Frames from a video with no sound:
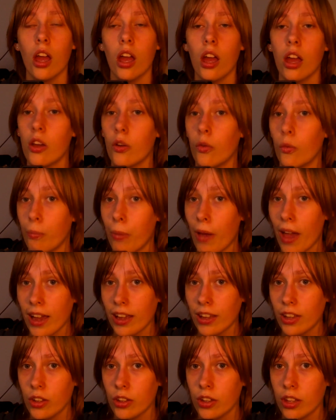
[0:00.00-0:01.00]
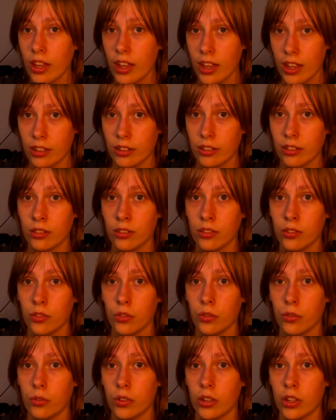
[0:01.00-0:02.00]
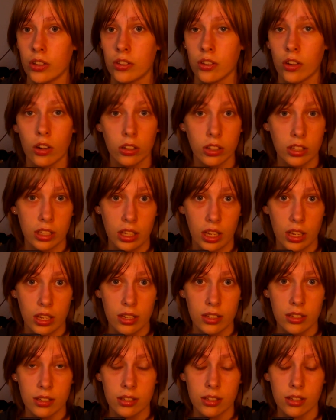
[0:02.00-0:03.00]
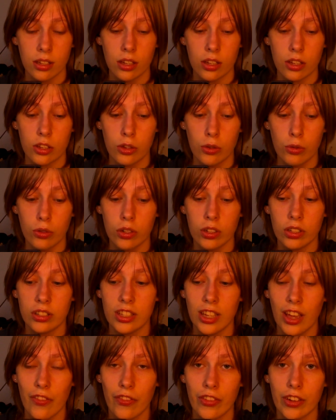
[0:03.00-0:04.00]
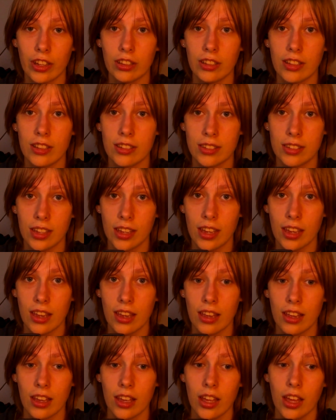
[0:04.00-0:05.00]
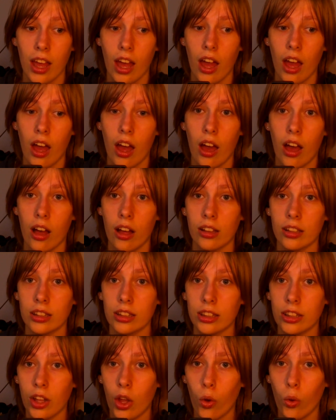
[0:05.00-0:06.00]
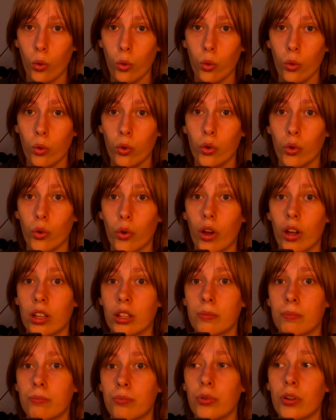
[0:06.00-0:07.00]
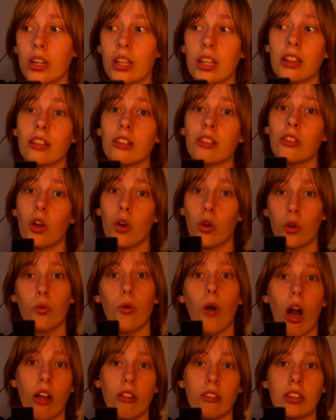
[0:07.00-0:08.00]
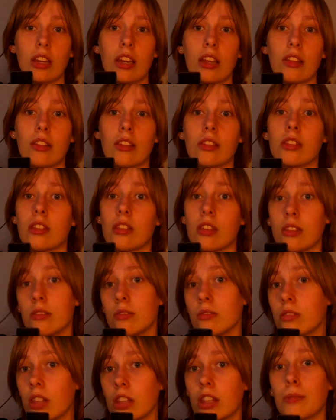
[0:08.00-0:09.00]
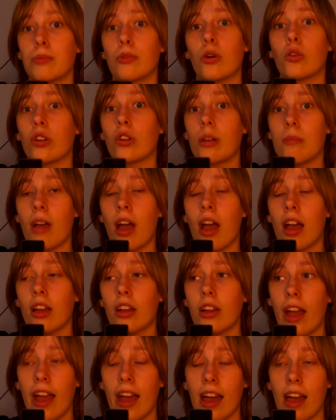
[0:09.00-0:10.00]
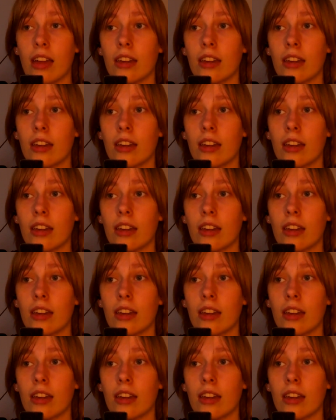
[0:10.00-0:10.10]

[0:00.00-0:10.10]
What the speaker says: back in its early days, you could definitely see pretty low quality that the program had.